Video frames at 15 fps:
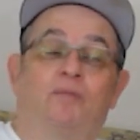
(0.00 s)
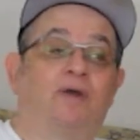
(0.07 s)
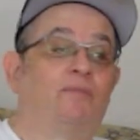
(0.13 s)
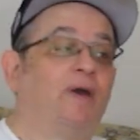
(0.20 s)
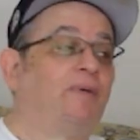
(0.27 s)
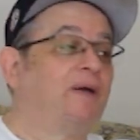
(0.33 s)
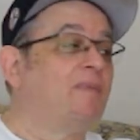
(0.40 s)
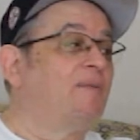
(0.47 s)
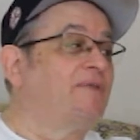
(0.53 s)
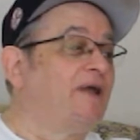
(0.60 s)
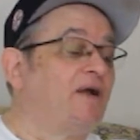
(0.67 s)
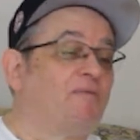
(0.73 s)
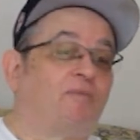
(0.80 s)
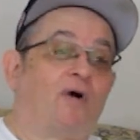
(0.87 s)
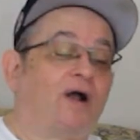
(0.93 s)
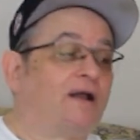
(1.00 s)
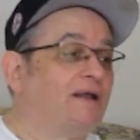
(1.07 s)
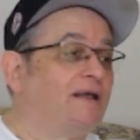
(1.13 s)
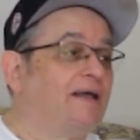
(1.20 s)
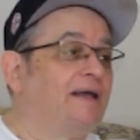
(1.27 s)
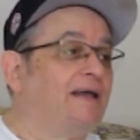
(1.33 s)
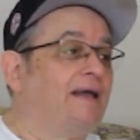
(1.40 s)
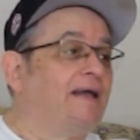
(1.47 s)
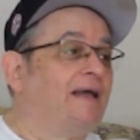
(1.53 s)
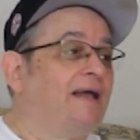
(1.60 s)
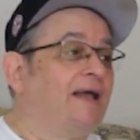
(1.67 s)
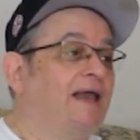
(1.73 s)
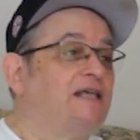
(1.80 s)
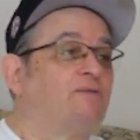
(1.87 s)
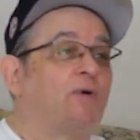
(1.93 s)
We pick him up at the airport,
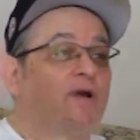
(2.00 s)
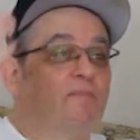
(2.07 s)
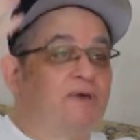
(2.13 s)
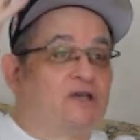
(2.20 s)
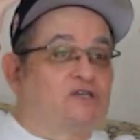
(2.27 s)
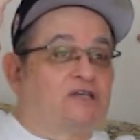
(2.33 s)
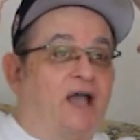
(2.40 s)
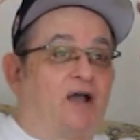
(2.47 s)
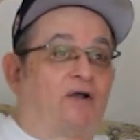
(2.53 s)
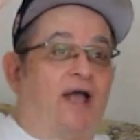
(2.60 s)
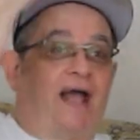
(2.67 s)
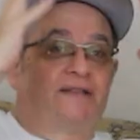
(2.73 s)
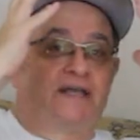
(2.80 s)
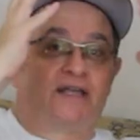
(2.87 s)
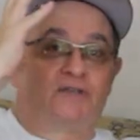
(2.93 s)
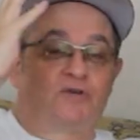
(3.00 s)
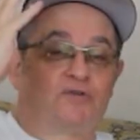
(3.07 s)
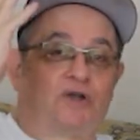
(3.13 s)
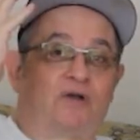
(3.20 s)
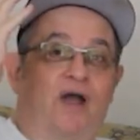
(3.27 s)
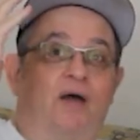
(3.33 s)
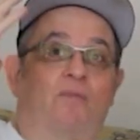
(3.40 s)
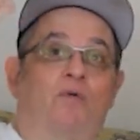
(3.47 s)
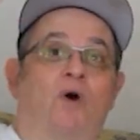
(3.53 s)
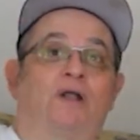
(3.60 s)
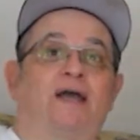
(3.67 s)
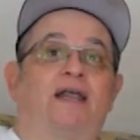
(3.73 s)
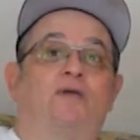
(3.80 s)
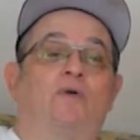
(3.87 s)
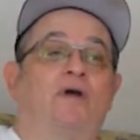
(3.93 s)
and he's wearing a big sailor hat to get through the crowd. But one
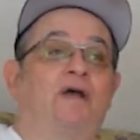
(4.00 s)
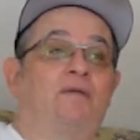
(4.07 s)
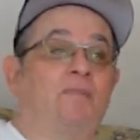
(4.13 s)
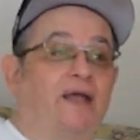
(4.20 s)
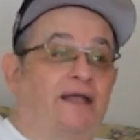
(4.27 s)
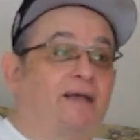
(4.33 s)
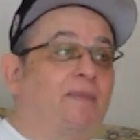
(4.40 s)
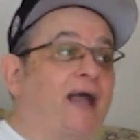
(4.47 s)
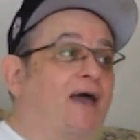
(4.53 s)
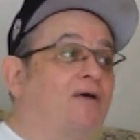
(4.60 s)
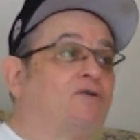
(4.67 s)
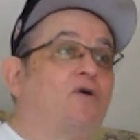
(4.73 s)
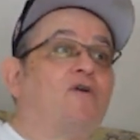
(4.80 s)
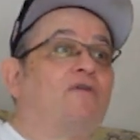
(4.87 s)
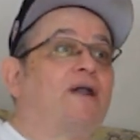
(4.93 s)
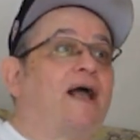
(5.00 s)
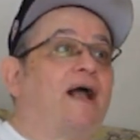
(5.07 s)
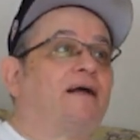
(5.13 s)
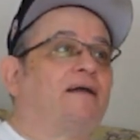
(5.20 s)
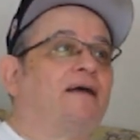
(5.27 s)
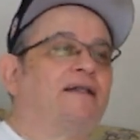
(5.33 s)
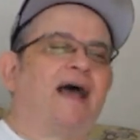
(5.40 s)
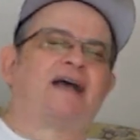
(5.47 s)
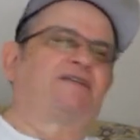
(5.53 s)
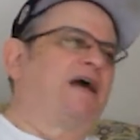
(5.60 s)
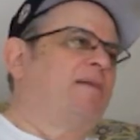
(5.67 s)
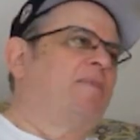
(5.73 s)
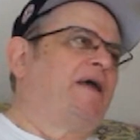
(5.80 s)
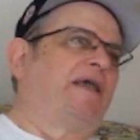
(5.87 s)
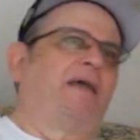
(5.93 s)
lady wrote, "Mickey Mantle's over there." "That's
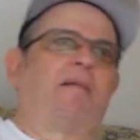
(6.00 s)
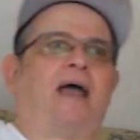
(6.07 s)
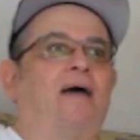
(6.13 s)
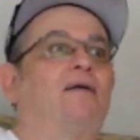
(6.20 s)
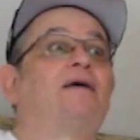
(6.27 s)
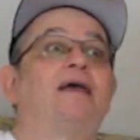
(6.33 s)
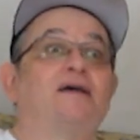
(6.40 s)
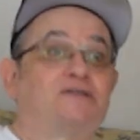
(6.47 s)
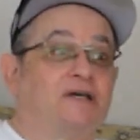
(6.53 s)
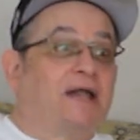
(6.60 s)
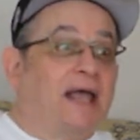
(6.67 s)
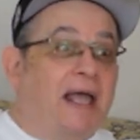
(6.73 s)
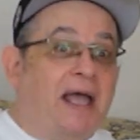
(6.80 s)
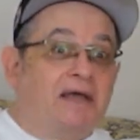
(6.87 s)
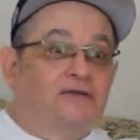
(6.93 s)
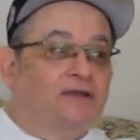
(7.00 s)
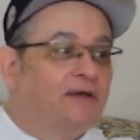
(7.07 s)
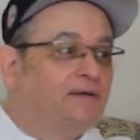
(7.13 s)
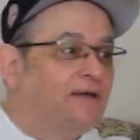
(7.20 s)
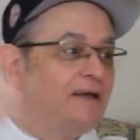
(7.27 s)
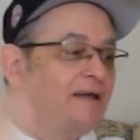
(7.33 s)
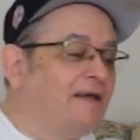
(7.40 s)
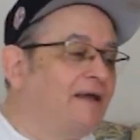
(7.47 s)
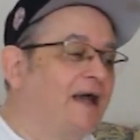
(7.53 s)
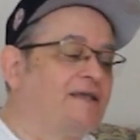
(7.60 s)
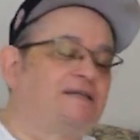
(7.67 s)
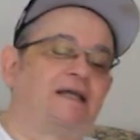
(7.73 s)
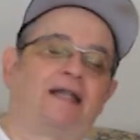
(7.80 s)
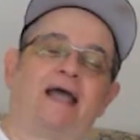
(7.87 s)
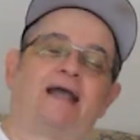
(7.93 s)
not Mickey Mantle." "Yes, it is." I
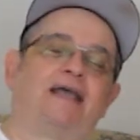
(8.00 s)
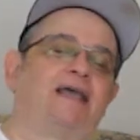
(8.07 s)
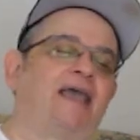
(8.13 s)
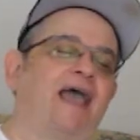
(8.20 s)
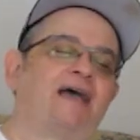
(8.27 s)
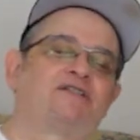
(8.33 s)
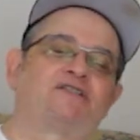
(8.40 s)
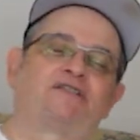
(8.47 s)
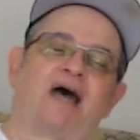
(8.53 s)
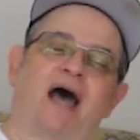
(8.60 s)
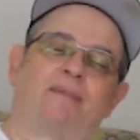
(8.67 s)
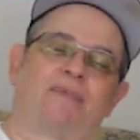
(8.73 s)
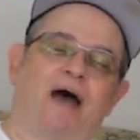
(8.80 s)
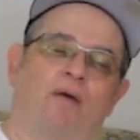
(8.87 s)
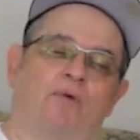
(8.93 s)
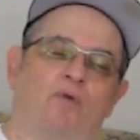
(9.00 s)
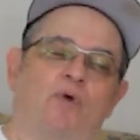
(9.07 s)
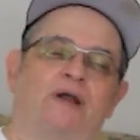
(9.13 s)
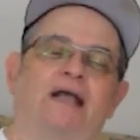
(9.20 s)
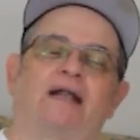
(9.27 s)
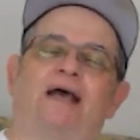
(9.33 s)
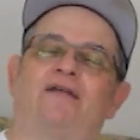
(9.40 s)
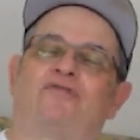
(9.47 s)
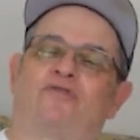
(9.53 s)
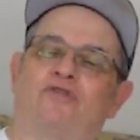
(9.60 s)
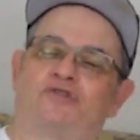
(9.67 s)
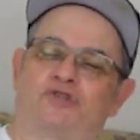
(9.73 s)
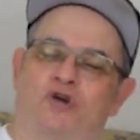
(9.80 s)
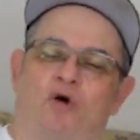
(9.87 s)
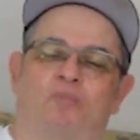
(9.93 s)
said, "Lady, he can't stop now. We're running late
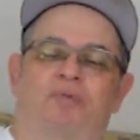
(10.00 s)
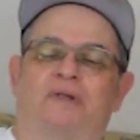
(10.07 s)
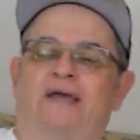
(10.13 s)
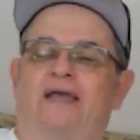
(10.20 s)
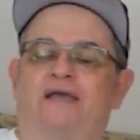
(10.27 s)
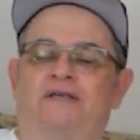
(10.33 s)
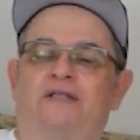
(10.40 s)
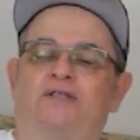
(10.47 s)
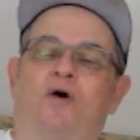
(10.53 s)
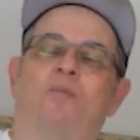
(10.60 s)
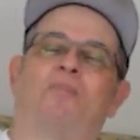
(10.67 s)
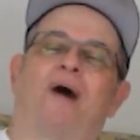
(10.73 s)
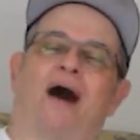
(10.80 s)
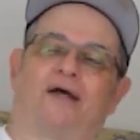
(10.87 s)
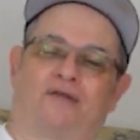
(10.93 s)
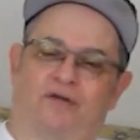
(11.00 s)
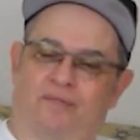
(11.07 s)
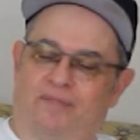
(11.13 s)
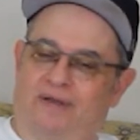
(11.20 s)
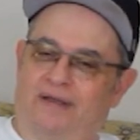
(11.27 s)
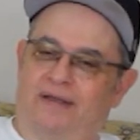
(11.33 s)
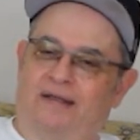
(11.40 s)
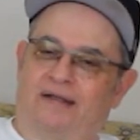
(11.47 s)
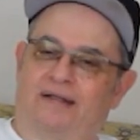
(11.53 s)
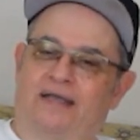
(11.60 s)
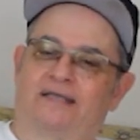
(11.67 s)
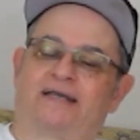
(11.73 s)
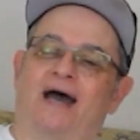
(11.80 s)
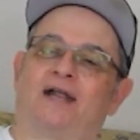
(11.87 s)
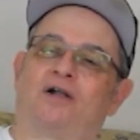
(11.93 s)
for a show. Please, don't bother him.
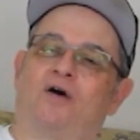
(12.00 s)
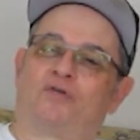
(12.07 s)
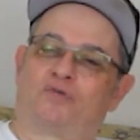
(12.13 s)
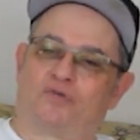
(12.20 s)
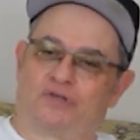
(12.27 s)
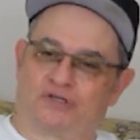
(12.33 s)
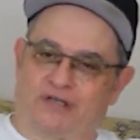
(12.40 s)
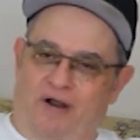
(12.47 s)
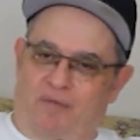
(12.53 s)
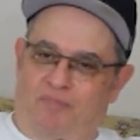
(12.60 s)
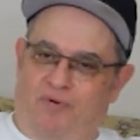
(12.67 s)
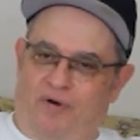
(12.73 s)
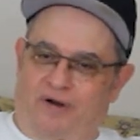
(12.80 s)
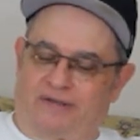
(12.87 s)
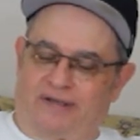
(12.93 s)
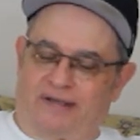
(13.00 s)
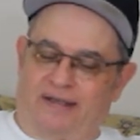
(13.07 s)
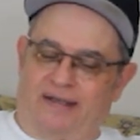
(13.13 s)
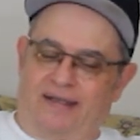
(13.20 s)
He's got to go through this airport."